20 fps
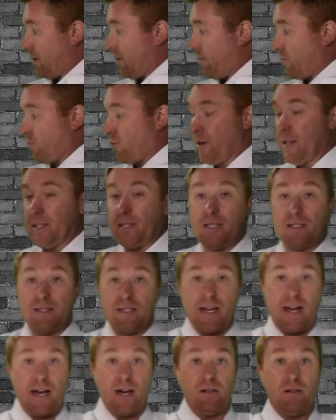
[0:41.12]
pressing
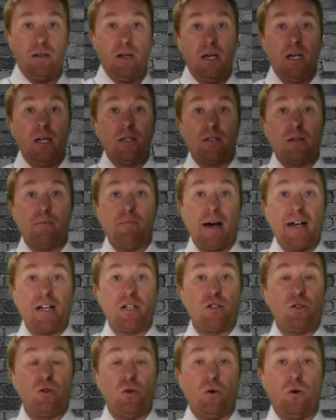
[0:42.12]
down to make
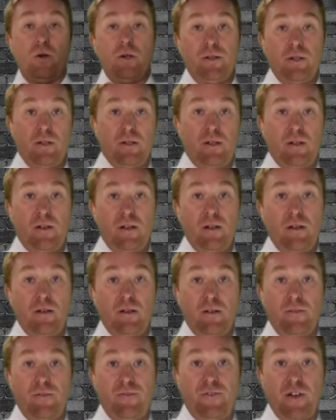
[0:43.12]
sure that the
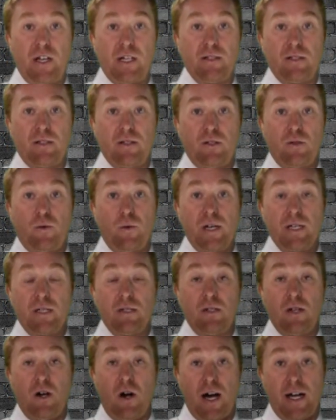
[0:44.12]
fingers are
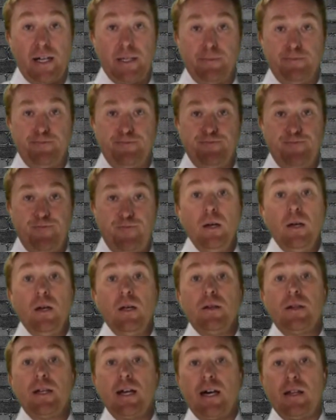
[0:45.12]
squeezed tight.
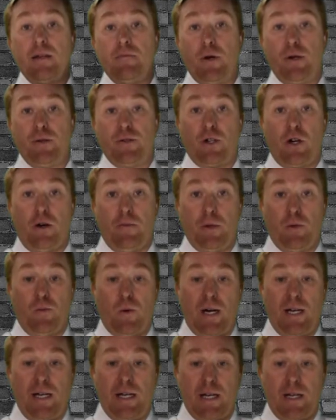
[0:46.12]
The other most common
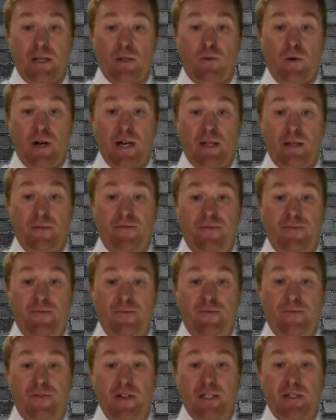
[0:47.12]
one is where the
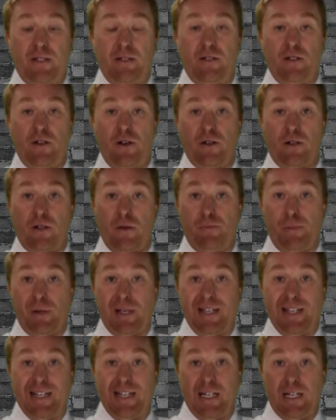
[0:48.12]
fist is turned
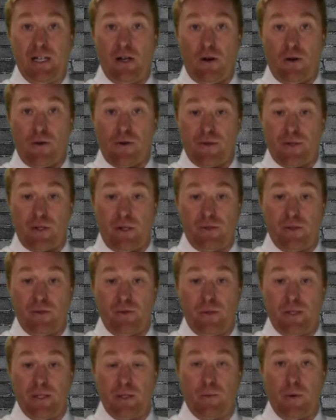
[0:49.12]
completely
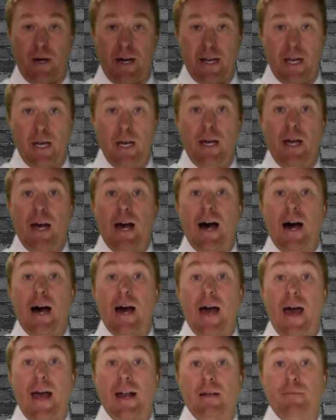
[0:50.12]
horizontal this way.
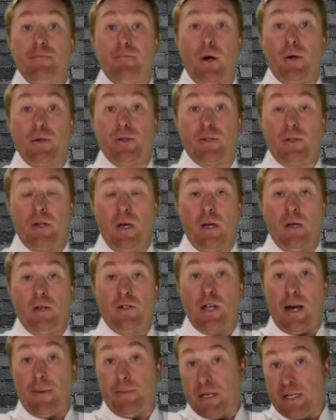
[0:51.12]
And in most
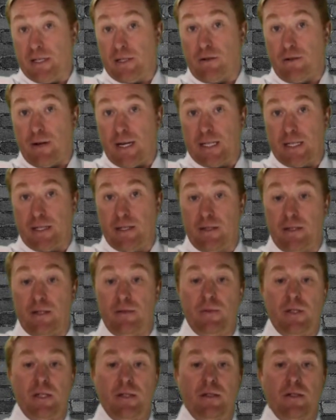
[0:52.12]
Japanese karate
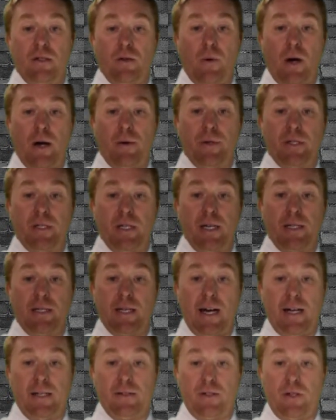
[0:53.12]
systems, this is the way we see it
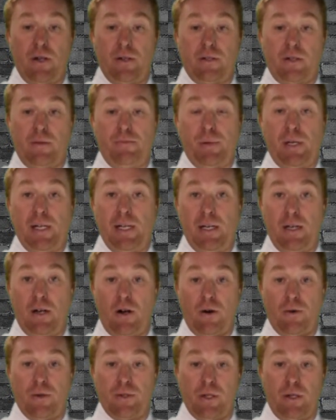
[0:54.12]
done. So it's completely
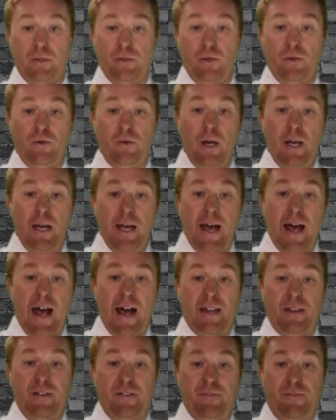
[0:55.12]
horizontal
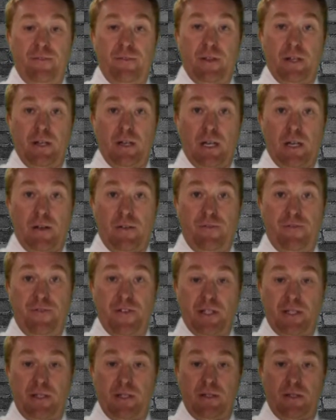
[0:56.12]
and the
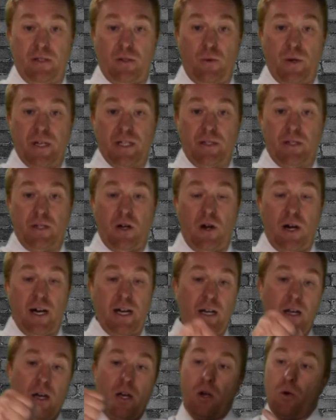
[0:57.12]
fist is squeezed
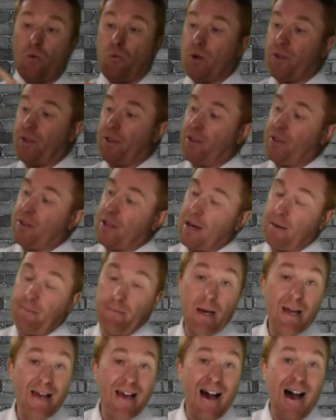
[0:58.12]
tight with the
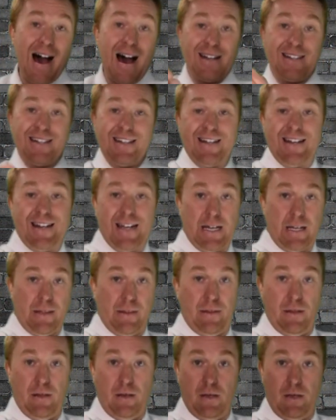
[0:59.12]
thumb
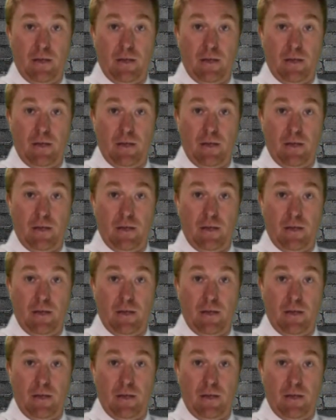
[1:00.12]
underneath.